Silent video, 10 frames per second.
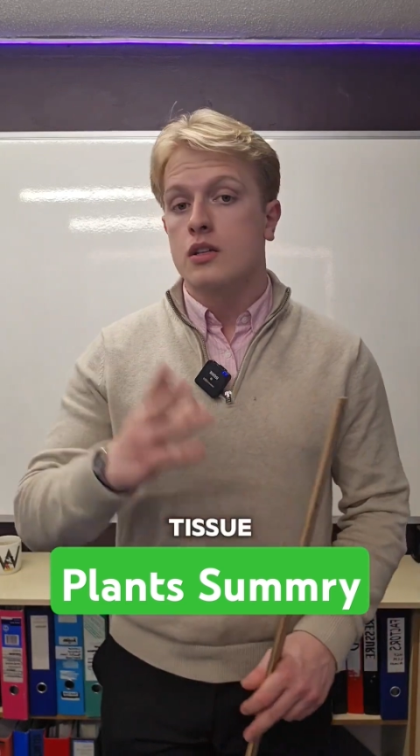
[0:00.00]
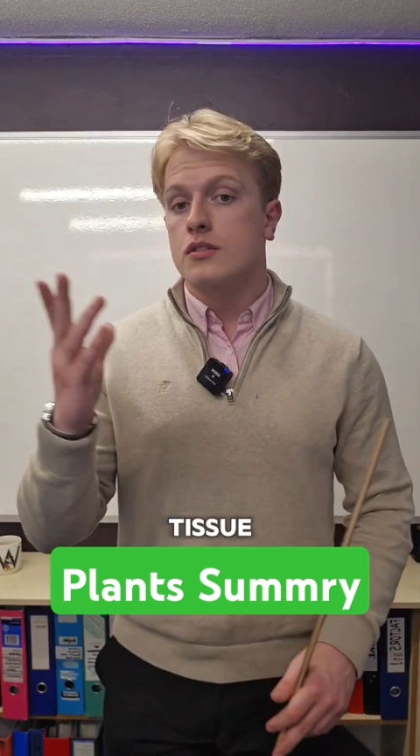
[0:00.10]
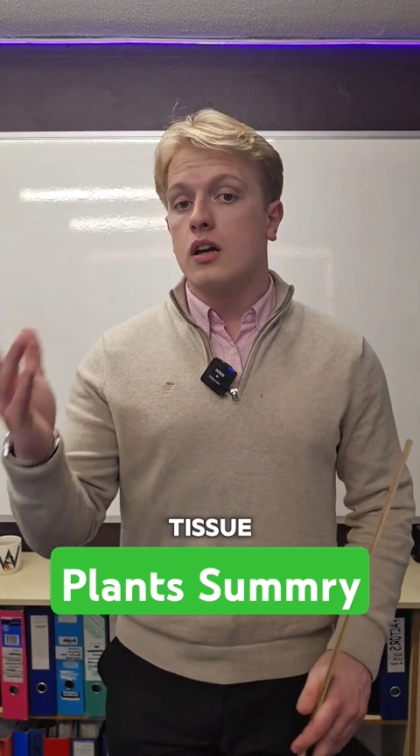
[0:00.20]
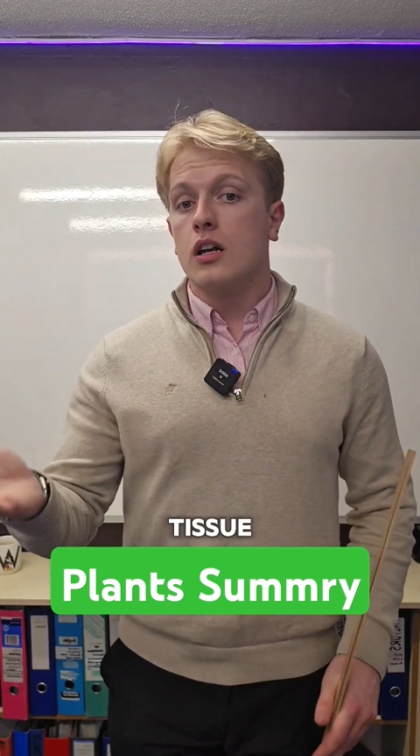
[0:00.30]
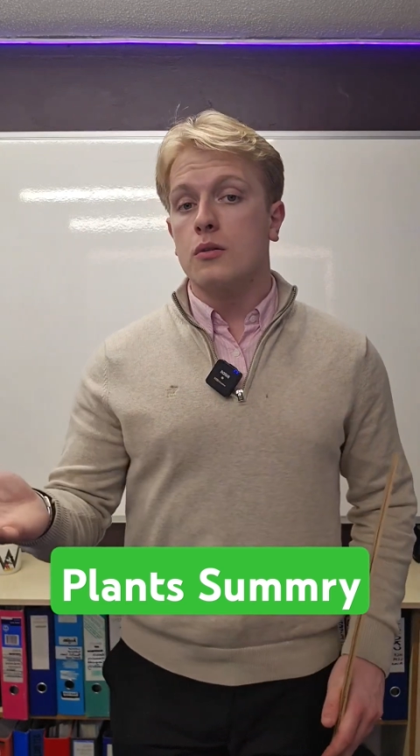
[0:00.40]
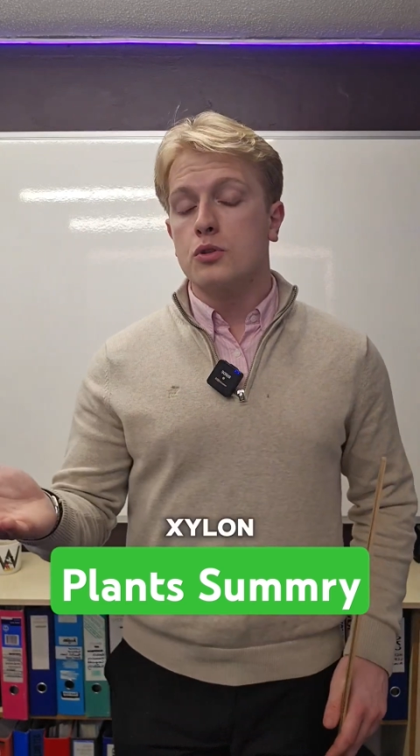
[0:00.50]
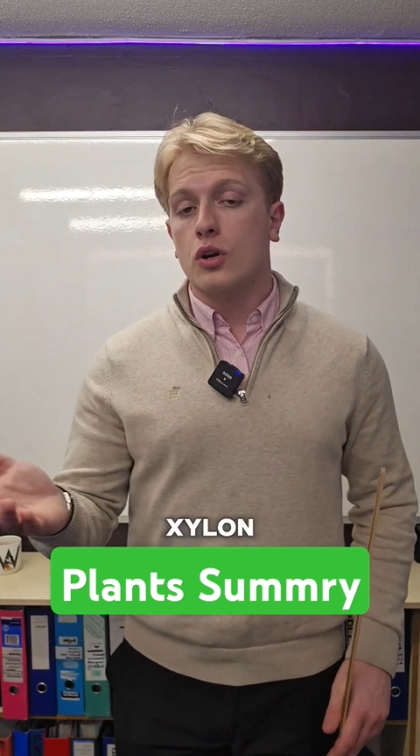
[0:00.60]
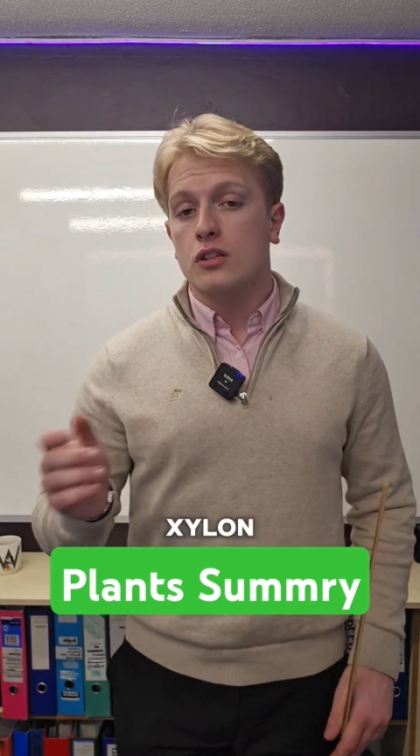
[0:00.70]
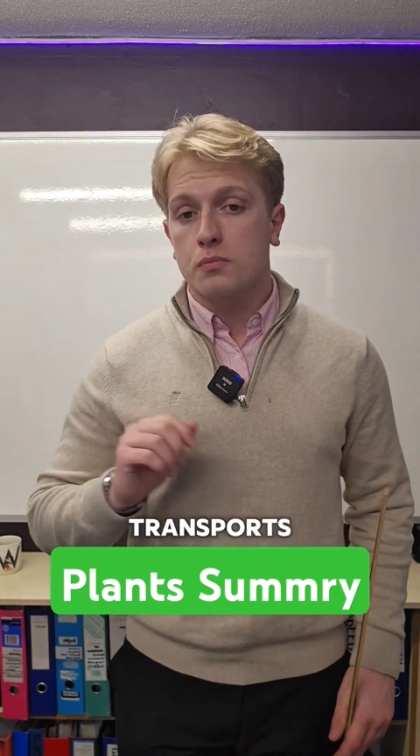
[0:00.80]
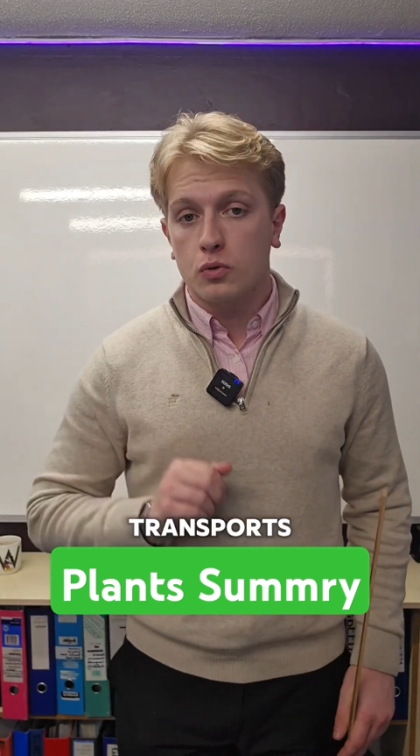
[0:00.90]
Xylem
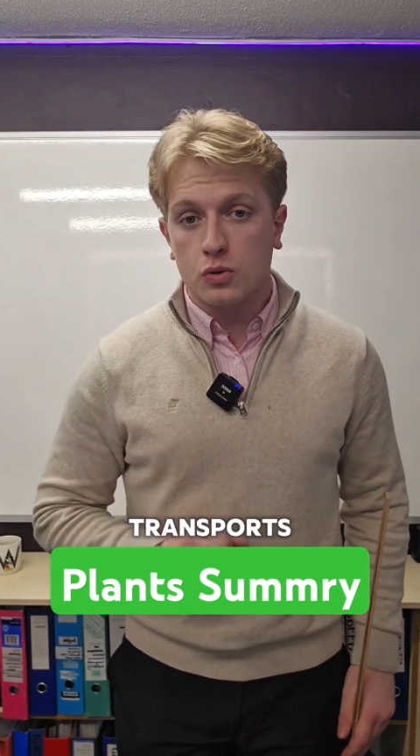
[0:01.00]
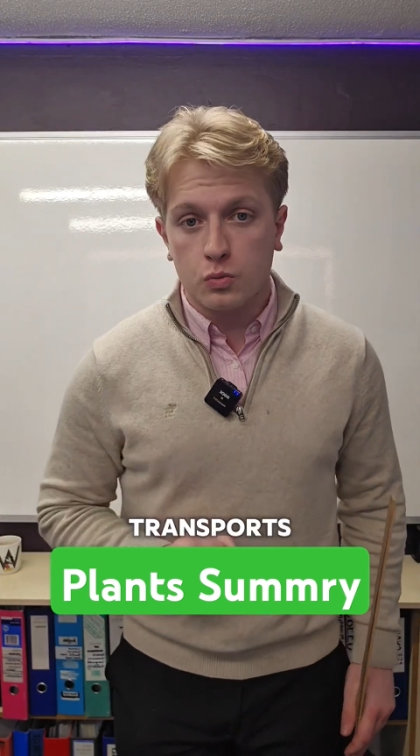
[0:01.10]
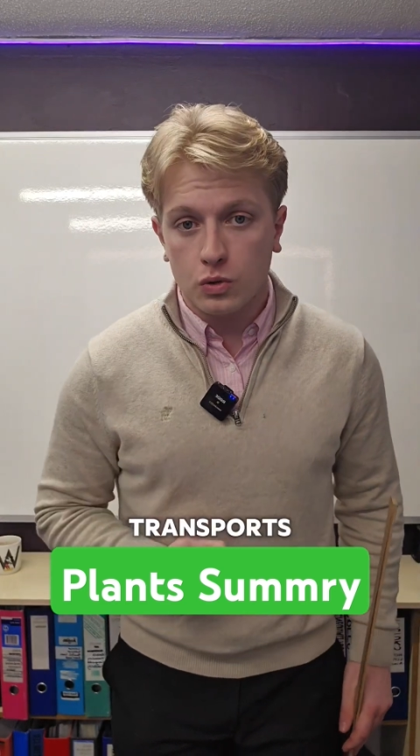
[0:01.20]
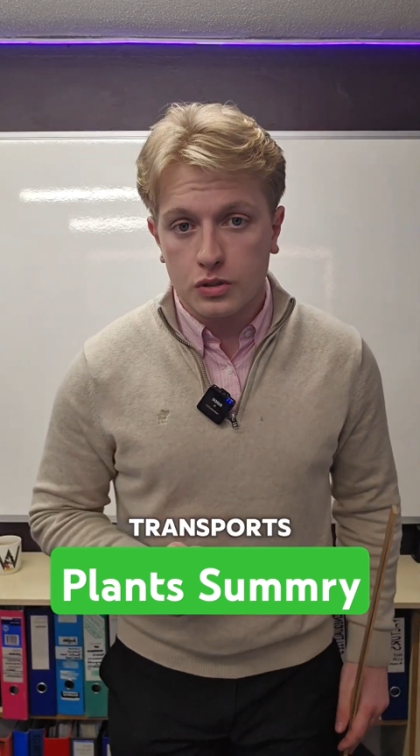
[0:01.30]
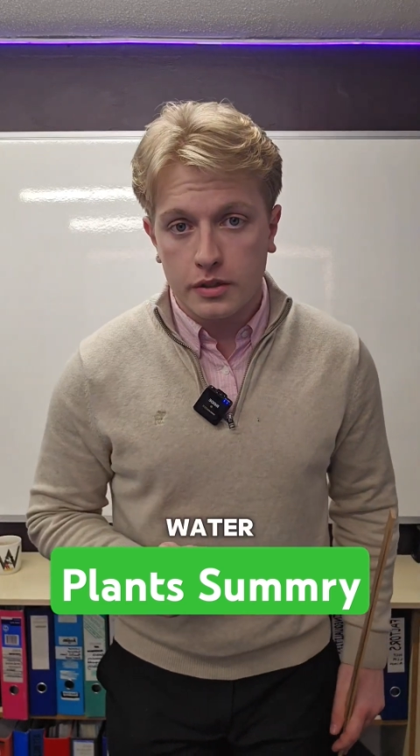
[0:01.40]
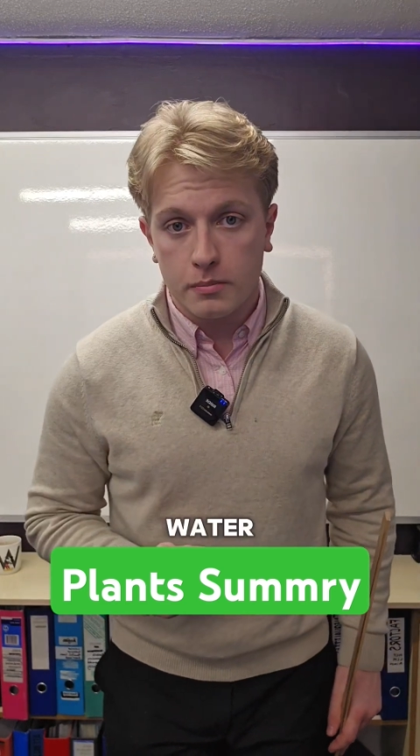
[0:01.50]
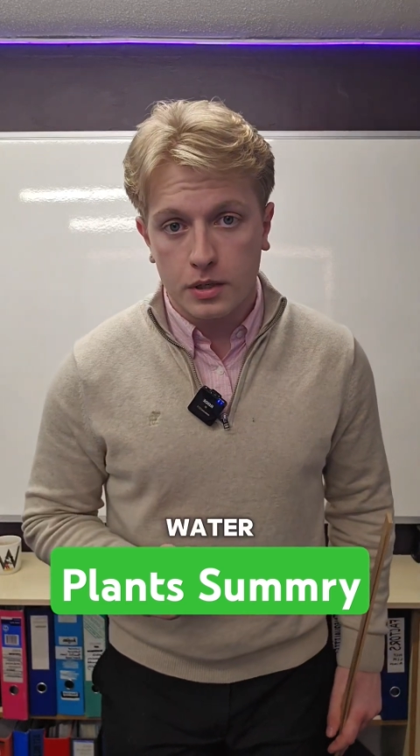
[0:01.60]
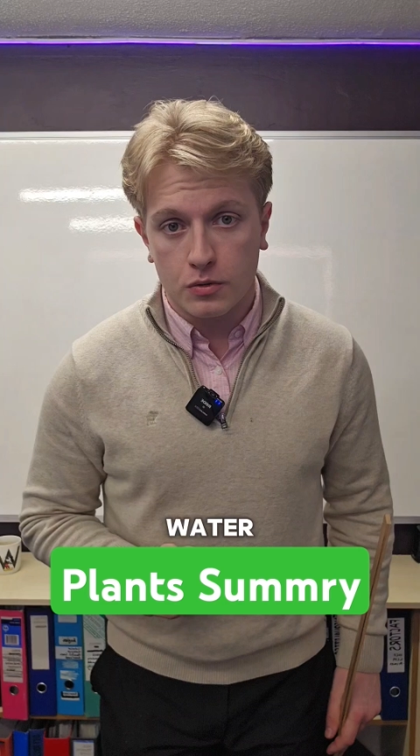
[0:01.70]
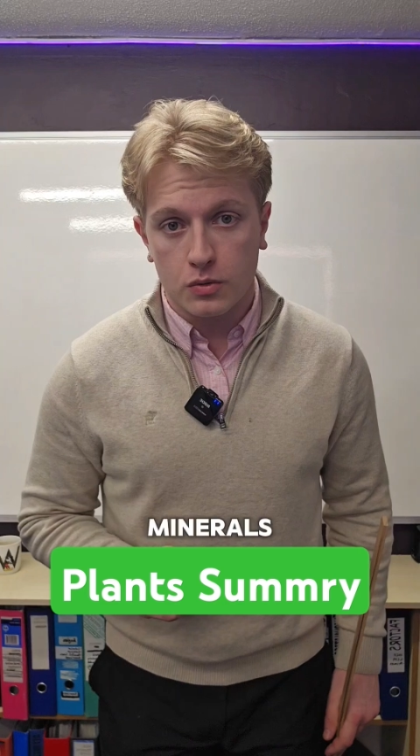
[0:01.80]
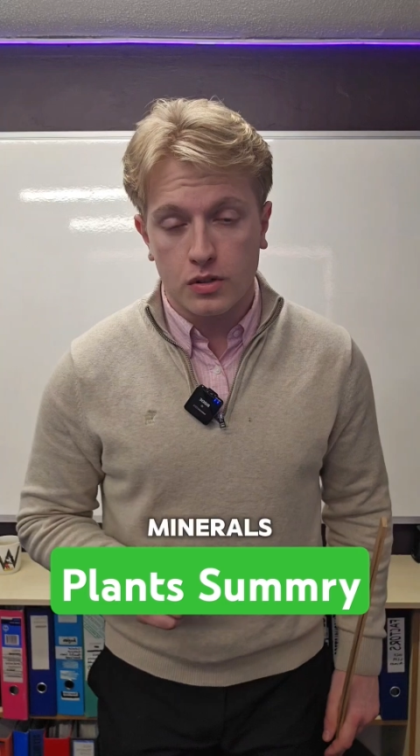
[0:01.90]
transports water and
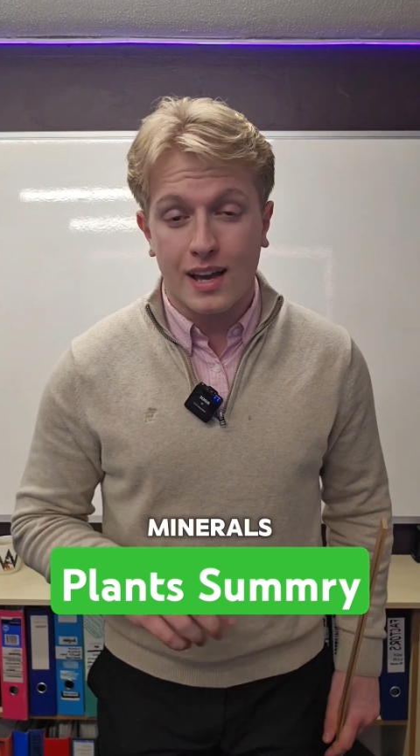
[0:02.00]
minerals